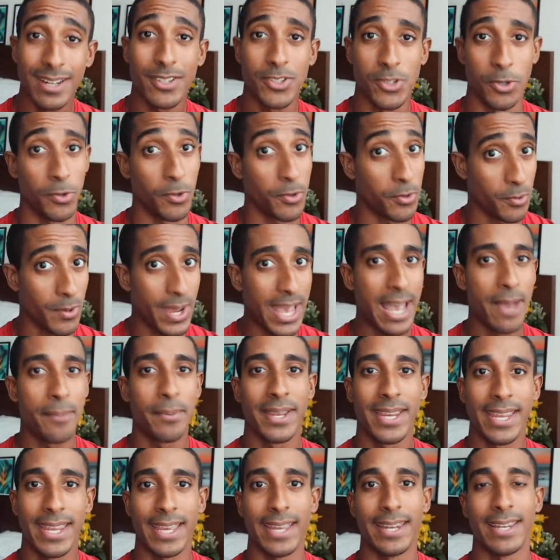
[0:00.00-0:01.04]
So
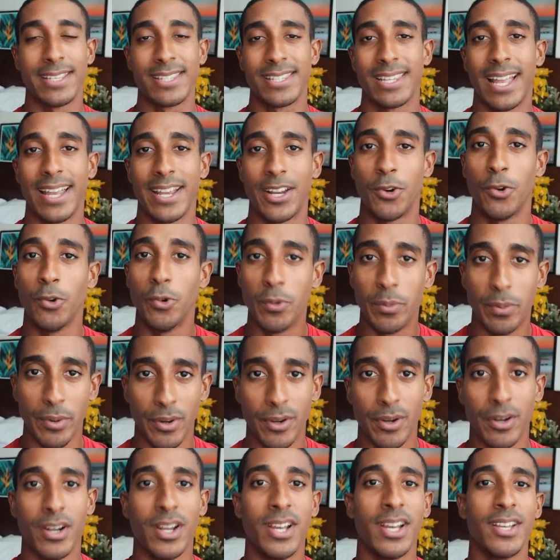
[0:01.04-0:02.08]
Grab, again, it's like
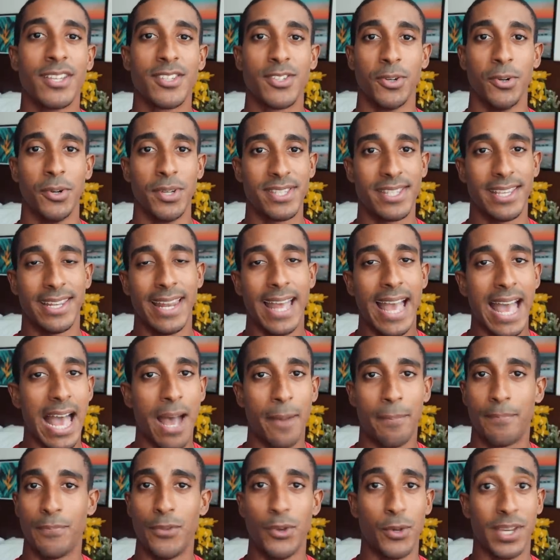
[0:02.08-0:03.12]
Uber. So it's an
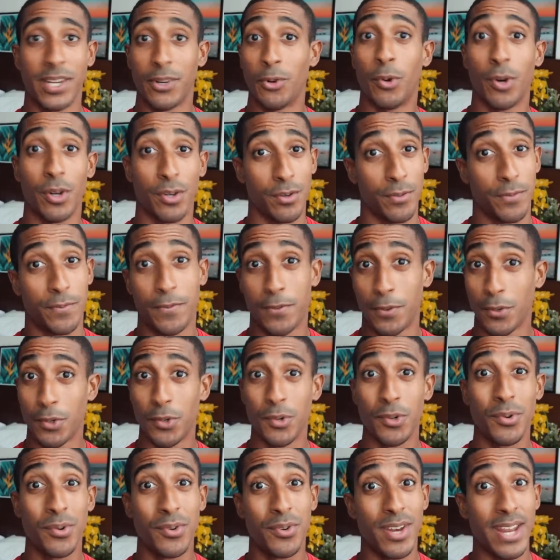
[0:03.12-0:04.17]
app. You can order
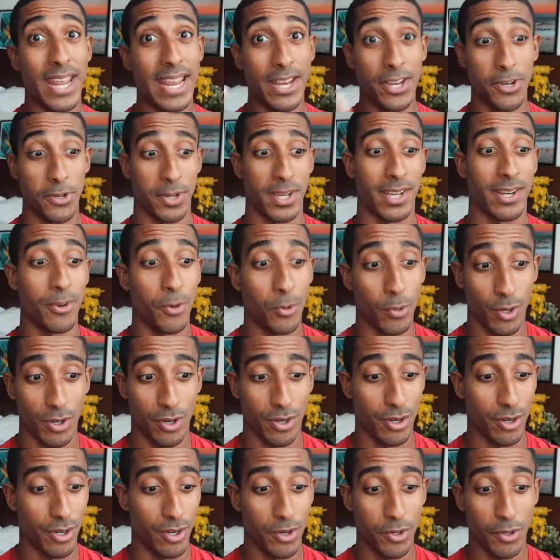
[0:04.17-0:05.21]
food and you can
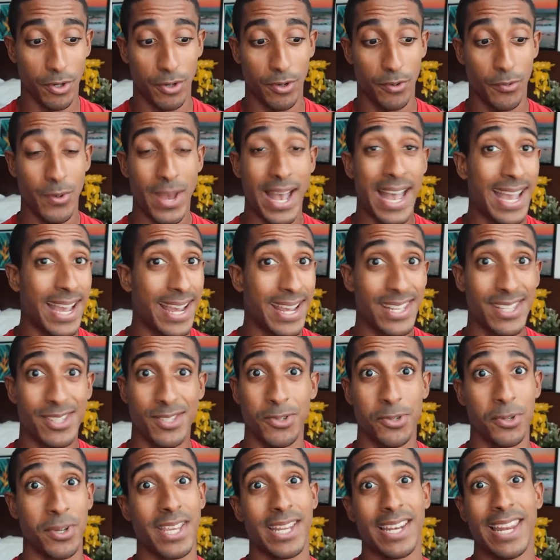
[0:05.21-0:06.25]
order your
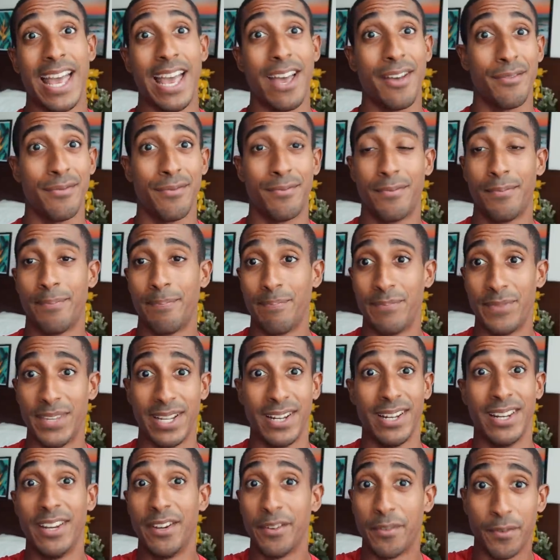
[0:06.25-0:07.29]
rides. You can have
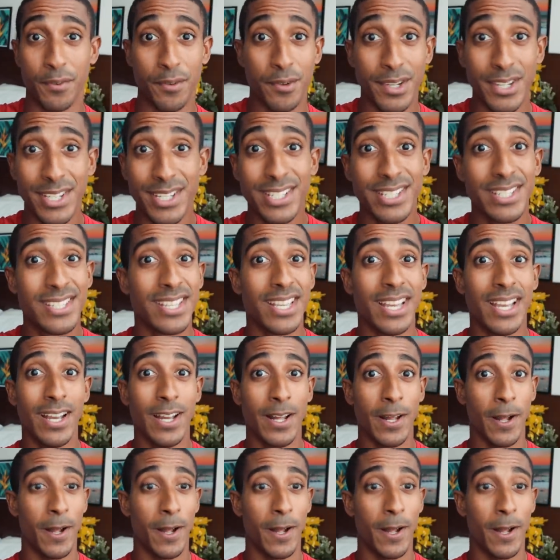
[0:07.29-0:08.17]
deliveries.